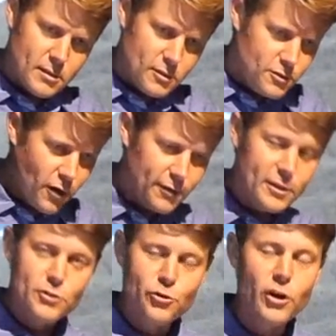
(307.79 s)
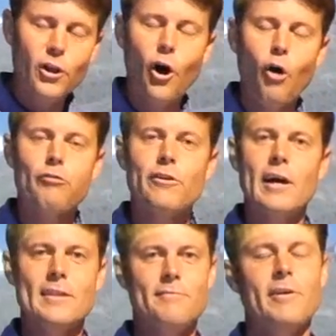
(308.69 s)
start the drill over
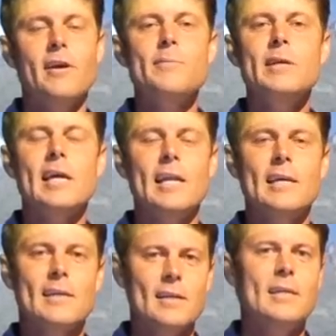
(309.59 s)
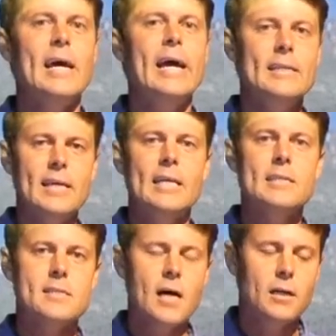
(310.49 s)
at the very beginning and get
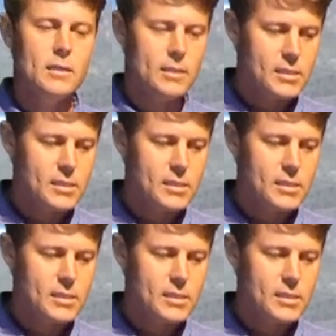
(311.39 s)
it solid.